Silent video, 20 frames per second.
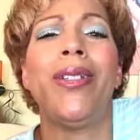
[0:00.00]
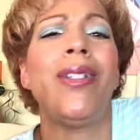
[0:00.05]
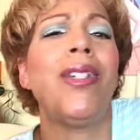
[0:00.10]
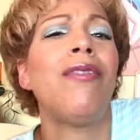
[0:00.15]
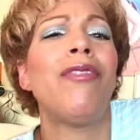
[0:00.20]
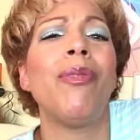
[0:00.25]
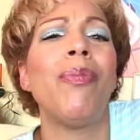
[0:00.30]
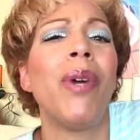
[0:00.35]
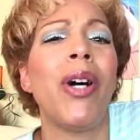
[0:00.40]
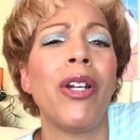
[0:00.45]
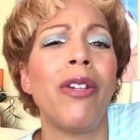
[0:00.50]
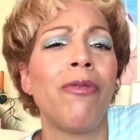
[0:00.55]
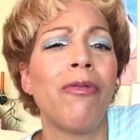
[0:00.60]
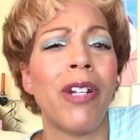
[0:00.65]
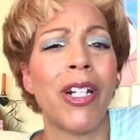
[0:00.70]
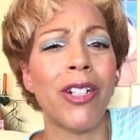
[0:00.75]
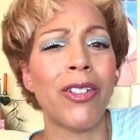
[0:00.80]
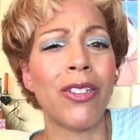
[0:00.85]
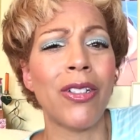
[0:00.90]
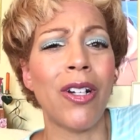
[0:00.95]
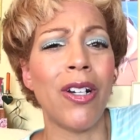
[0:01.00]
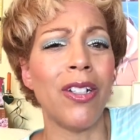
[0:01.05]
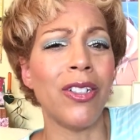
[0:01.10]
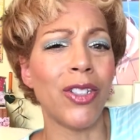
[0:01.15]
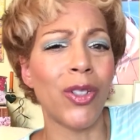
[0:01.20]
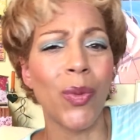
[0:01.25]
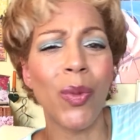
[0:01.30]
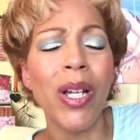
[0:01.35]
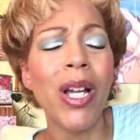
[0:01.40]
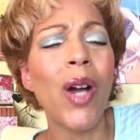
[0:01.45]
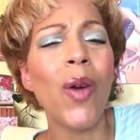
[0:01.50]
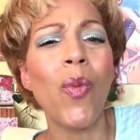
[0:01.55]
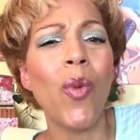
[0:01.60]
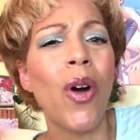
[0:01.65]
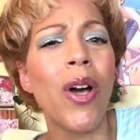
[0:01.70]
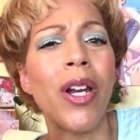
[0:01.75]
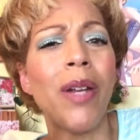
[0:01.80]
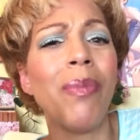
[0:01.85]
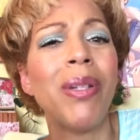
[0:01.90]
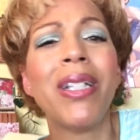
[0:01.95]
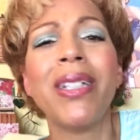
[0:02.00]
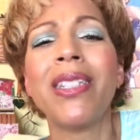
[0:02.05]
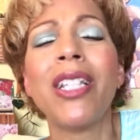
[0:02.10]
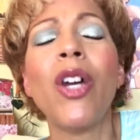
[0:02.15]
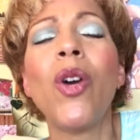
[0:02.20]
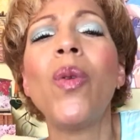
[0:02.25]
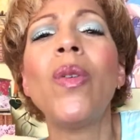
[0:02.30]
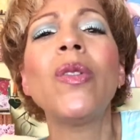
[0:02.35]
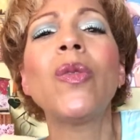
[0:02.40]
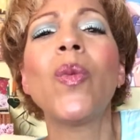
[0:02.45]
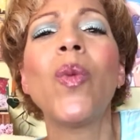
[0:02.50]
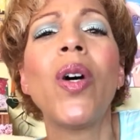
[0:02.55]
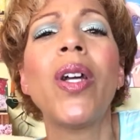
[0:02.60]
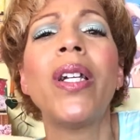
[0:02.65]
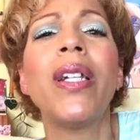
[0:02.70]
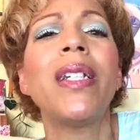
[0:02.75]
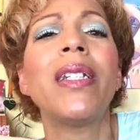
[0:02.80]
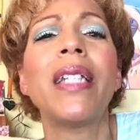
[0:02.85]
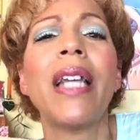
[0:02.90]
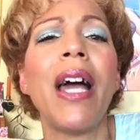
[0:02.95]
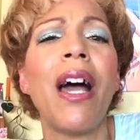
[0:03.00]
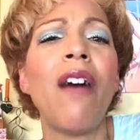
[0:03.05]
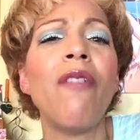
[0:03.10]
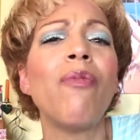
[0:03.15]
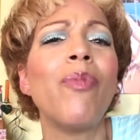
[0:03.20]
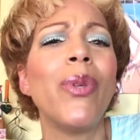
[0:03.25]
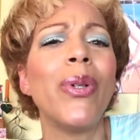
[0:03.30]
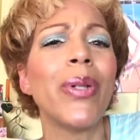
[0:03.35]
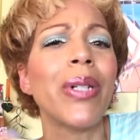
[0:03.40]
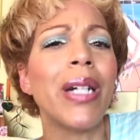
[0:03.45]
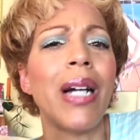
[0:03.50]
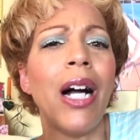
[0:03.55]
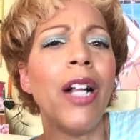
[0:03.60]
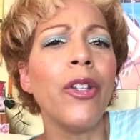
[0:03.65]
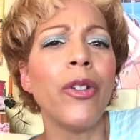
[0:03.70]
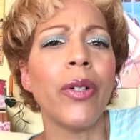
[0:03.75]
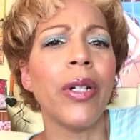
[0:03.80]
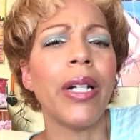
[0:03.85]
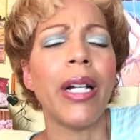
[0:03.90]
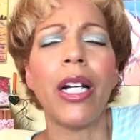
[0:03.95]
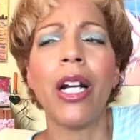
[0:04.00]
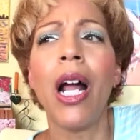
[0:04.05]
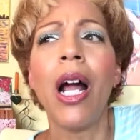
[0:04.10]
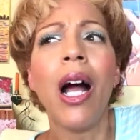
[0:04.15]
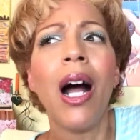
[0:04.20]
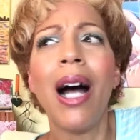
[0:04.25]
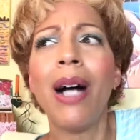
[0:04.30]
of a Modern Renaissance the way I want it, because I always wanted to have more color in it.